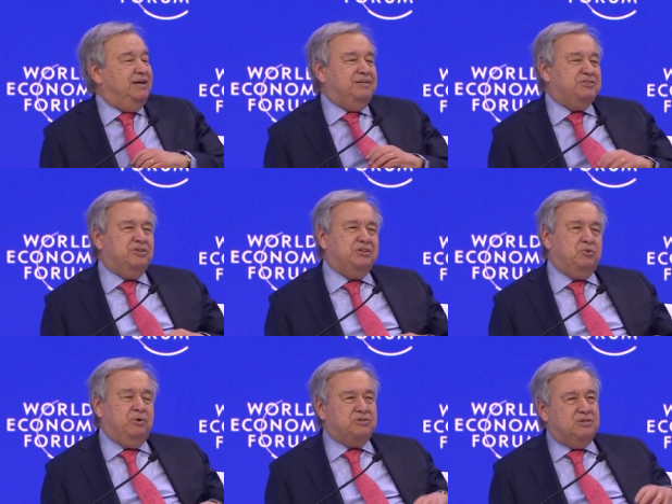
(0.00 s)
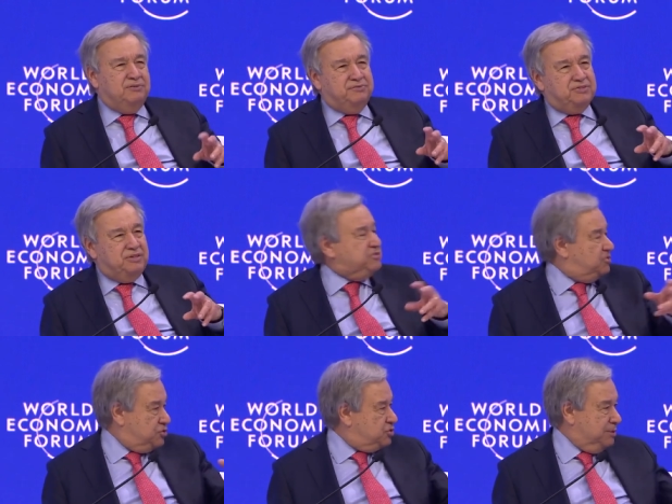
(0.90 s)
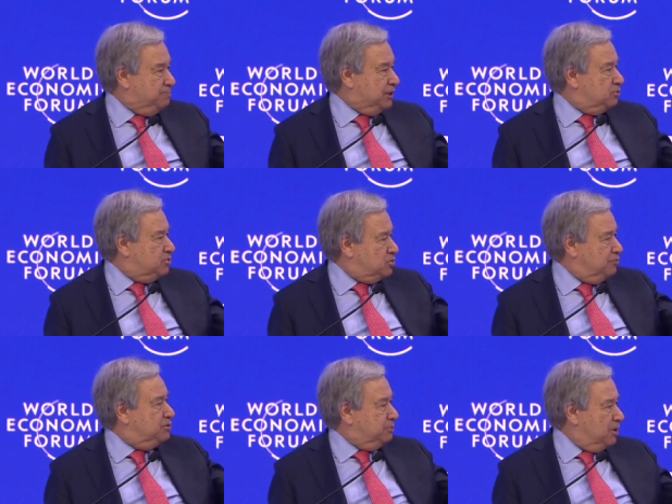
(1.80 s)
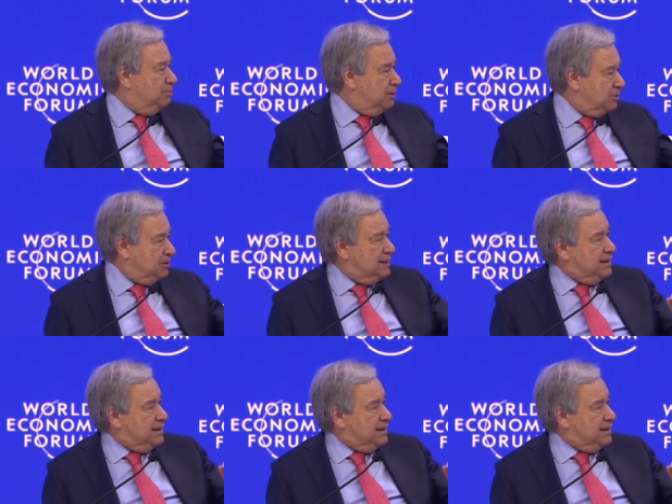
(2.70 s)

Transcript: and it's not a question of censorship that will solve the problem.